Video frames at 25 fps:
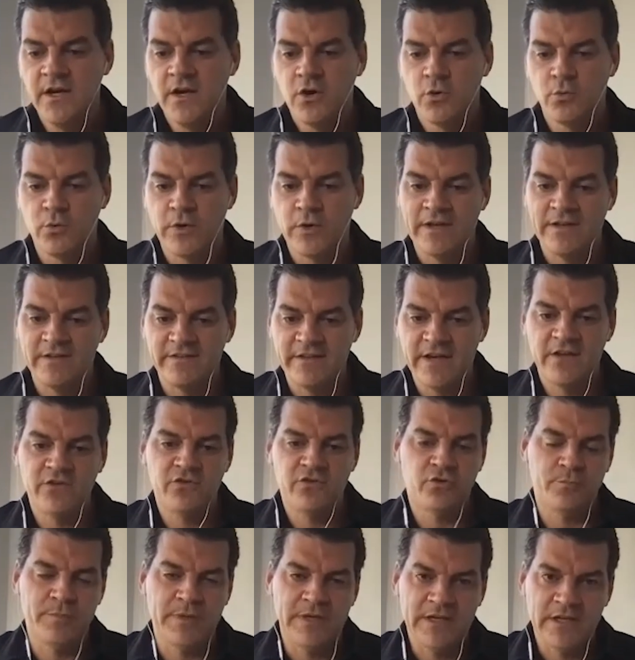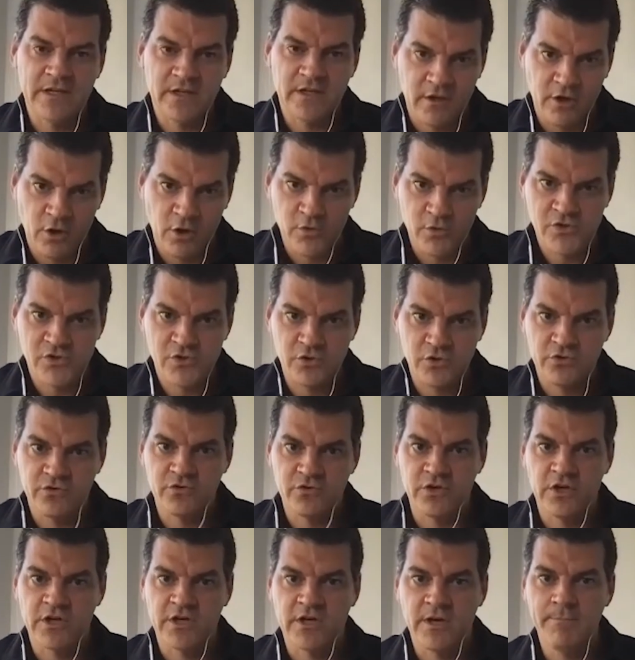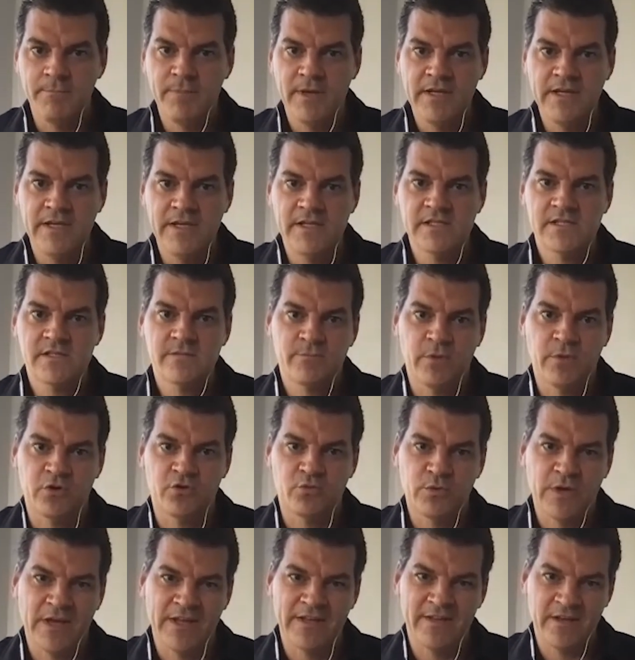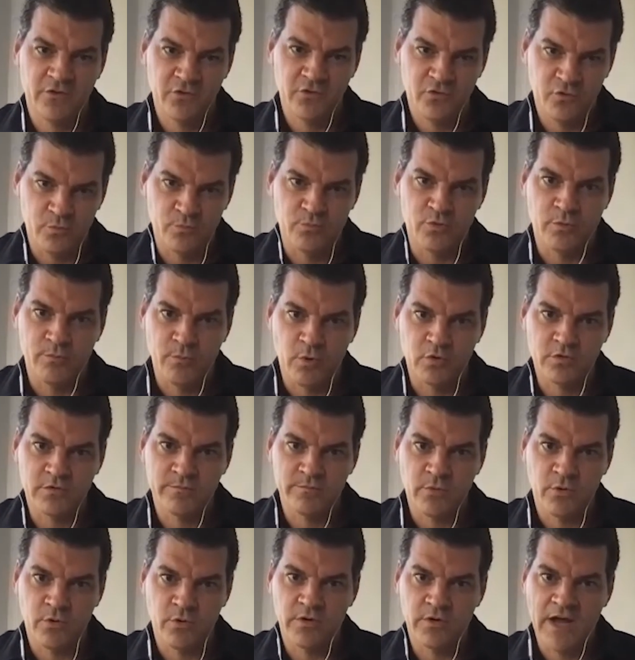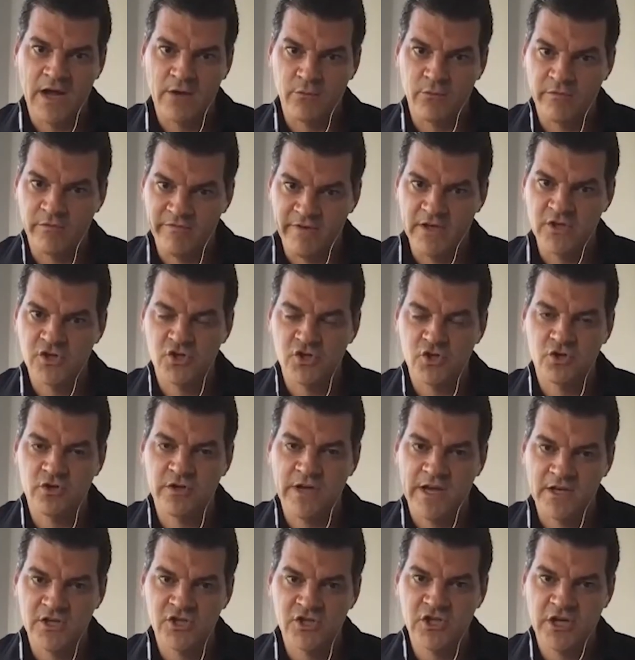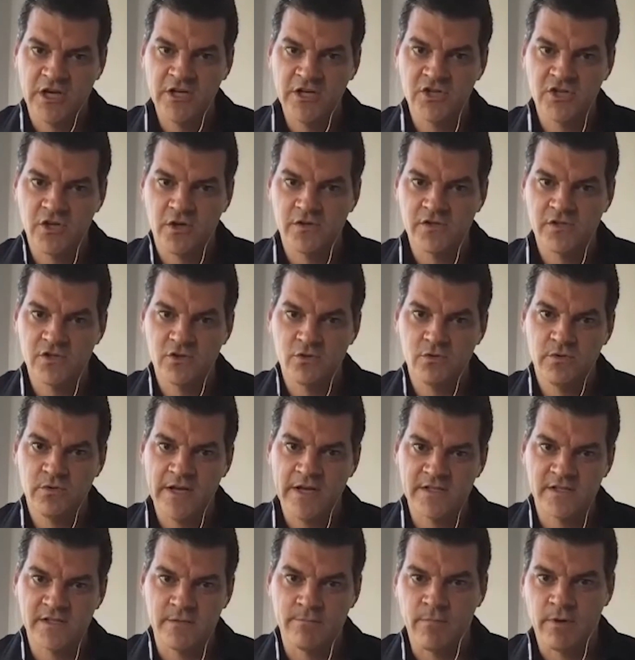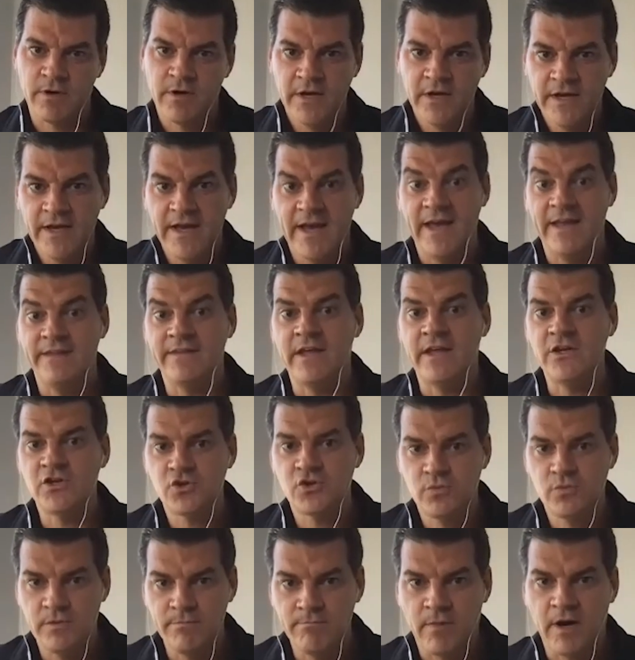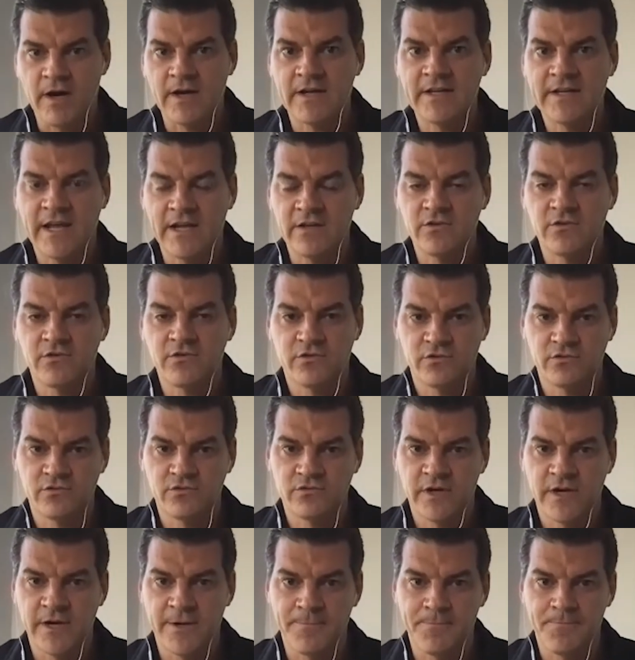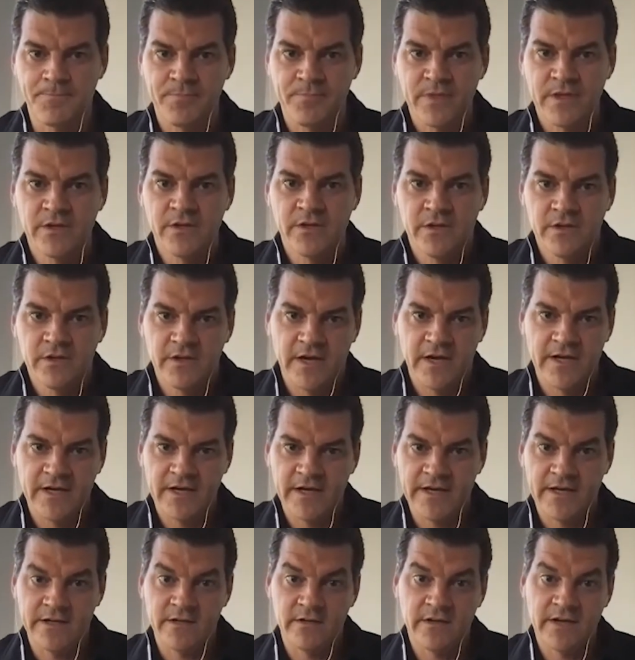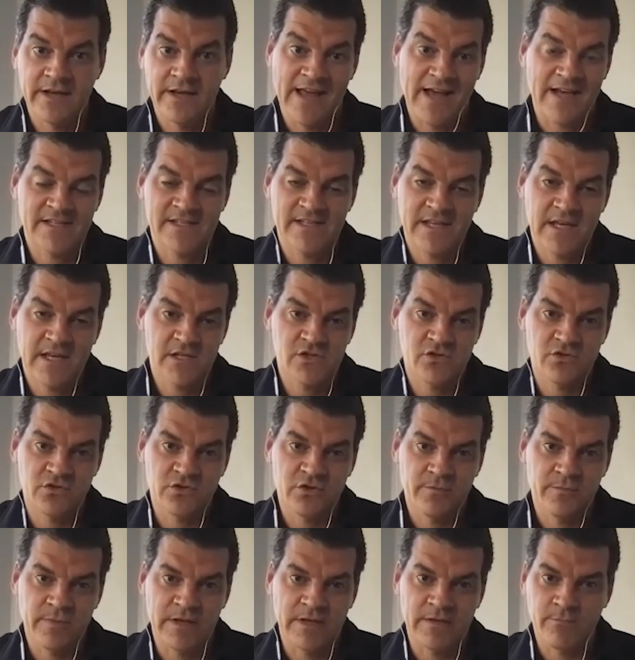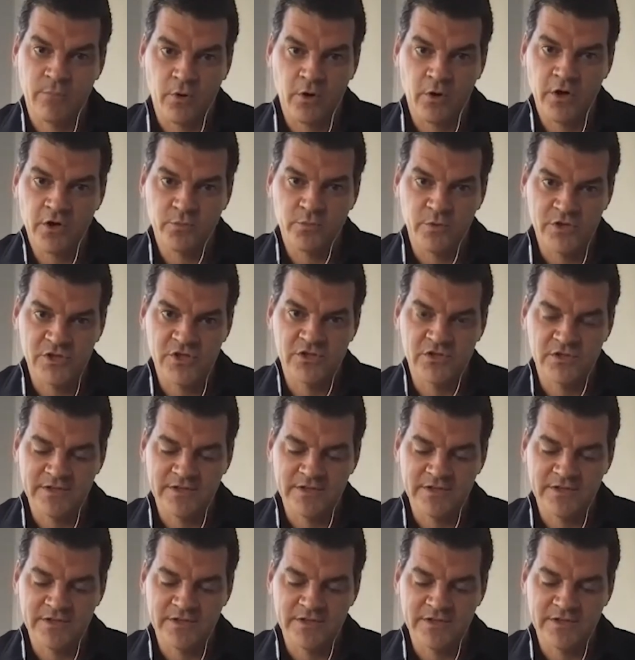We intend to be closer to the companies, but we intend to promote more our venture exchange also as an entry market to and access to the main board, which is